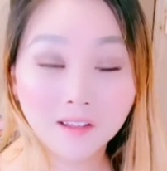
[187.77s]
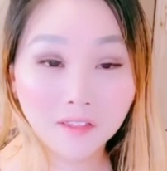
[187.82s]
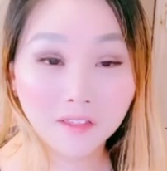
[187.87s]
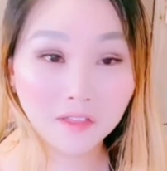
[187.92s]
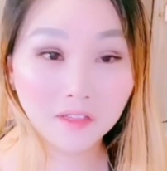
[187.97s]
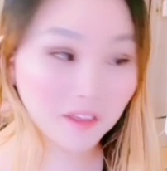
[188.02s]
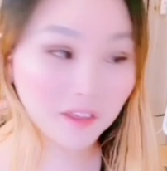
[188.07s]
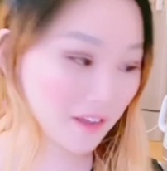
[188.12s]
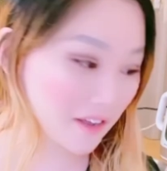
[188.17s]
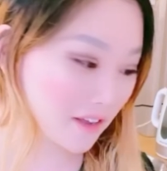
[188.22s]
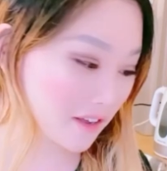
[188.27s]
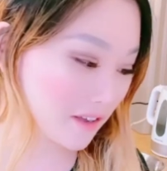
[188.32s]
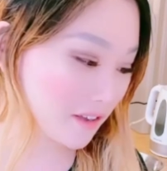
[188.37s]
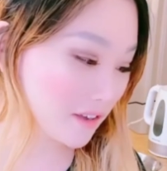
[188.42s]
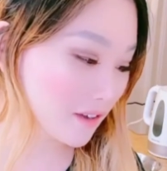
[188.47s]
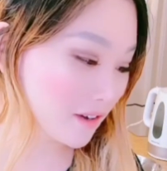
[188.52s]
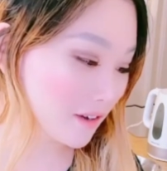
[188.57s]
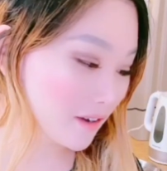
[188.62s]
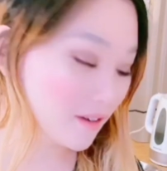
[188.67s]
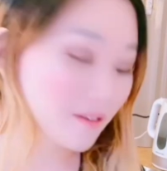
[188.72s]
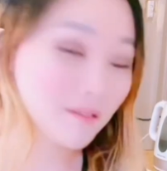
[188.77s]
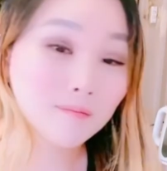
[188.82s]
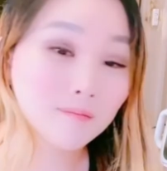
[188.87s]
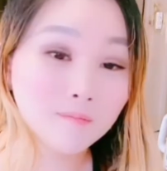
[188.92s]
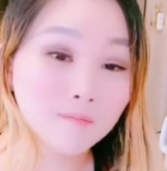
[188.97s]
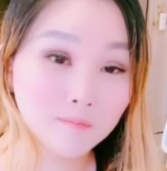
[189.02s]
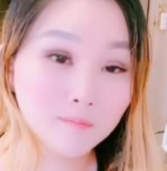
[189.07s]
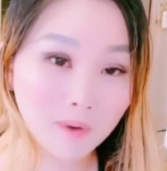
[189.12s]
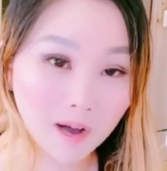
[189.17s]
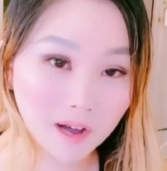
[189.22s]
the
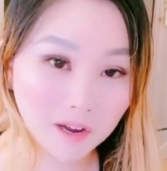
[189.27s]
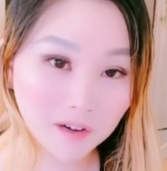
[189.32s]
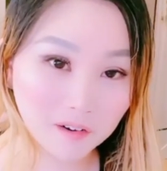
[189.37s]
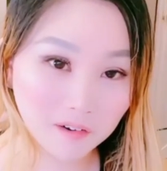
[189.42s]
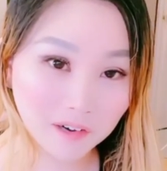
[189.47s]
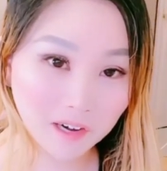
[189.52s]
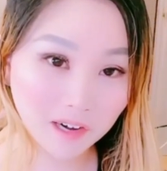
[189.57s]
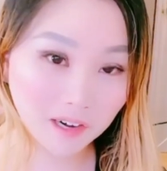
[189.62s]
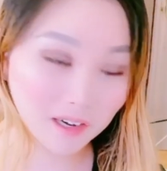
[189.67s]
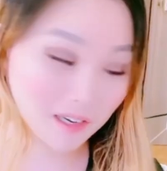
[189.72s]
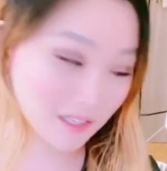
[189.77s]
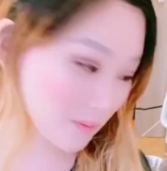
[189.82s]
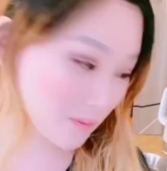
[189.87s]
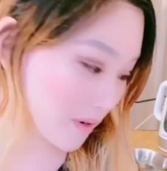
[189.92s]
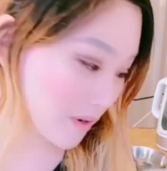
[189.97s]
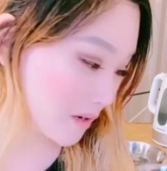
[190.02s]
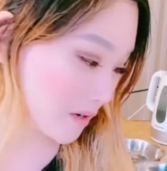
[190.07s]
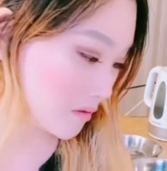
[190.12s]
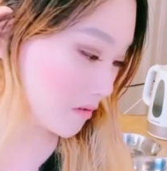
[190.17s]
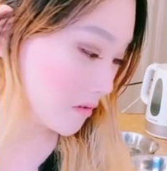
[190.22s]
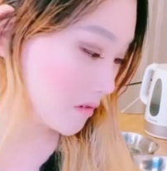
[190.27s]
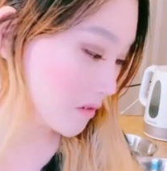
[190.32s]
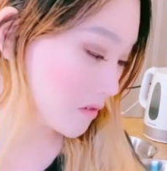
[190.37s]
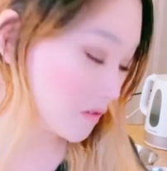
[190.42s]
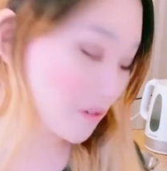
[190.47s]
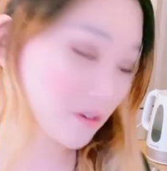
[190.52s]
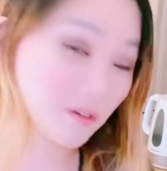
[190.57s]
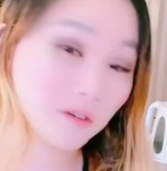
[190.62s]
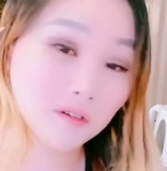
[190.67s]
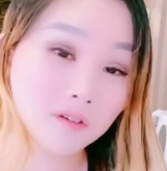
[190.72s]
butter in as well.
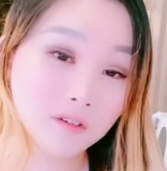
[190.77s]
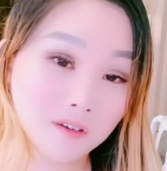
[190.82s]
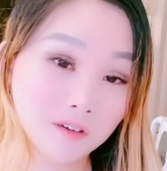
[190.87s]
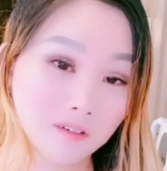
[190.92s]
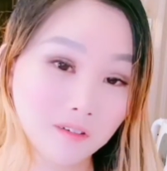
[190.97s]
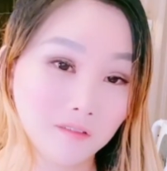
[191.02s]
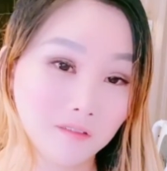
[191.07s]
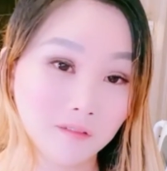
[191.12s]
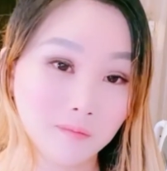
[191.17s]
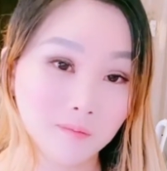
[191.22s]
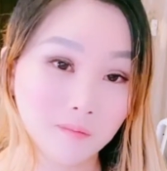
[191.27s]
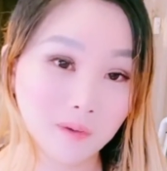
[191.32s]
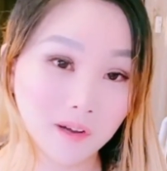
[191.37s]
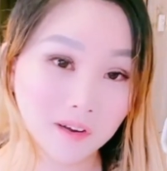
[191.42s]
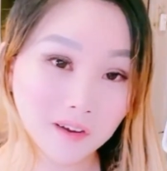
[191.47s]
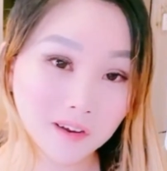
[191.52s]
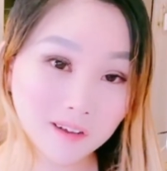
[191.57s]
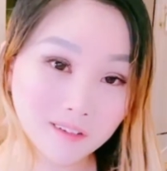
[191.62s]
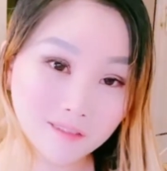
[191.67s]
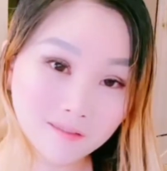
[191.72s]
So butter.